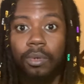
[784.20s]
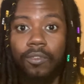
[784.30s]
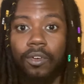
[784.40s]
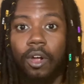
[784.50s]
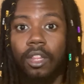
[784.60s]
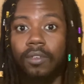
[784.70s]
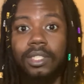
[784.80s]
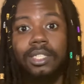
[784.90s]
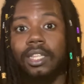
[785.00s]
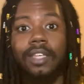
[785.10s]
for all of
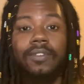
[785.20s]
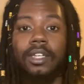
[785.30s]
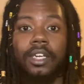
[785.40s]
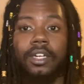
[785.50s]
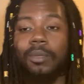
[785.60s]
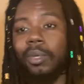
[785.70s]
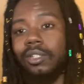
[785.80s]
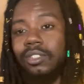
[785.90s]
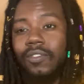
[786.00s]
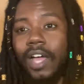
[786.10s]
us to live in here and to be able
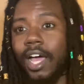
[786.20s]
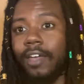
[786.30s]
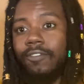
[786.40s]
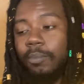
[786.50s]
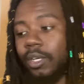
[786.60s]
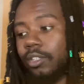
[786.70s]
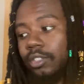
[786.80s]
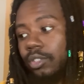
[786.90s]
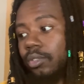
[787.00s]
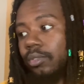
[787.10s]
to survive and be able to
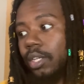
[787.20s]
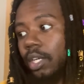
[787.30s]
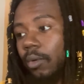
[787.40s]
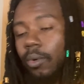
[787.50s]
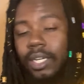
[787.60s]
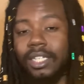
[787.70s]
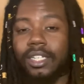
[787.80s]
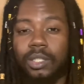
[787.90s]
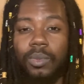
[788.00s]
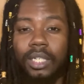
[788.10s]
do what it
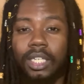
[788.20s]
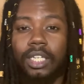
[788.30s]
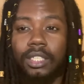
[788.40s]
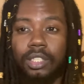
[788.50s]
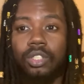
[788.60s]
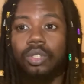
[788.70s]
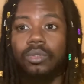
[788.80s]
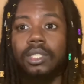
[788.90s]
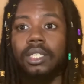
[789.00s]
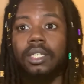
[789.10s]
is we need to do
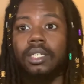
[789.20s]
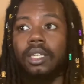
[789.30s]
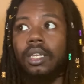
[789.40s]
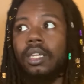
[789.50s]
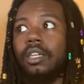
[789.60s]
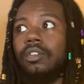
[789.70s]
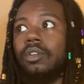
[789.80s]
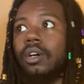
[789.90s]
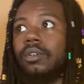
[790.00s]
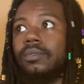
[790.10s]
to, you
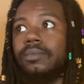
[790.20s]
know,